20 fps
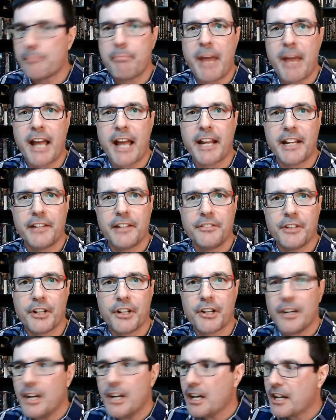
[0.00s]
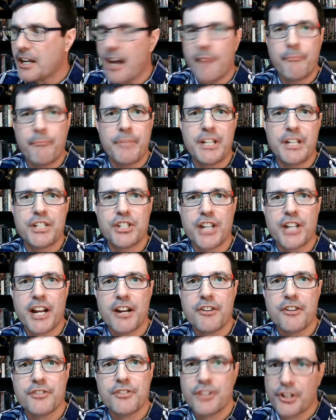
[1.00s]
back in their comfy
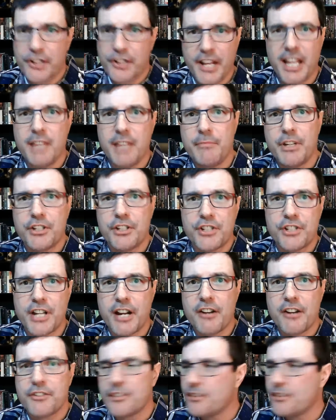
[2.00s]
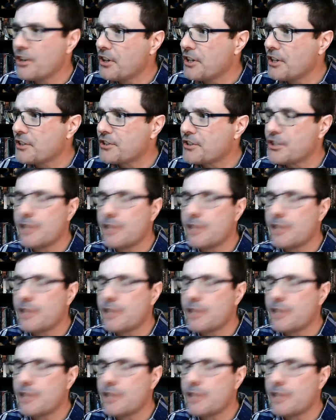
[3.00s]
chairs, their gaming chairs, and they're going to sit